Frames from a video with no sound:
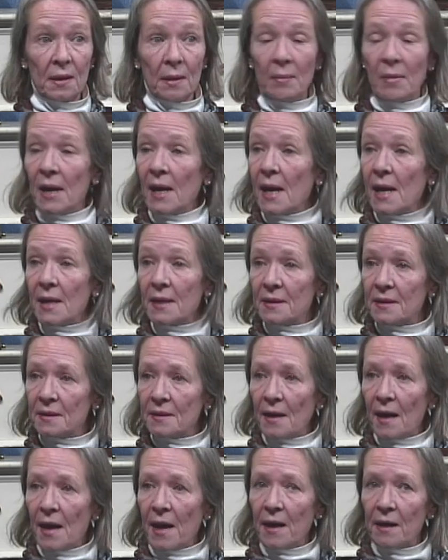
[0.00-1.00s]
amazed
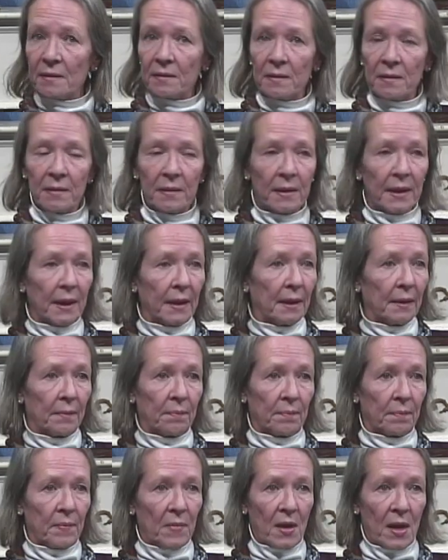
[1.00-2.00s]
at the
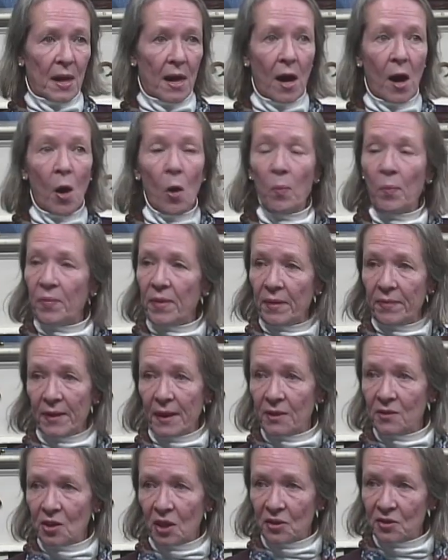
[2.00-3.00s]
help that they
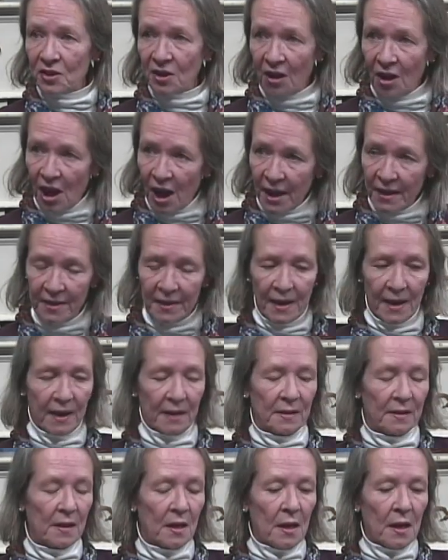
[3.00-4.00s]
just got
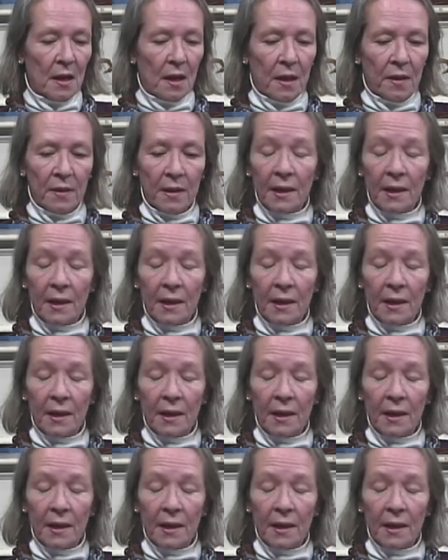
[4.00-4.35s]
and the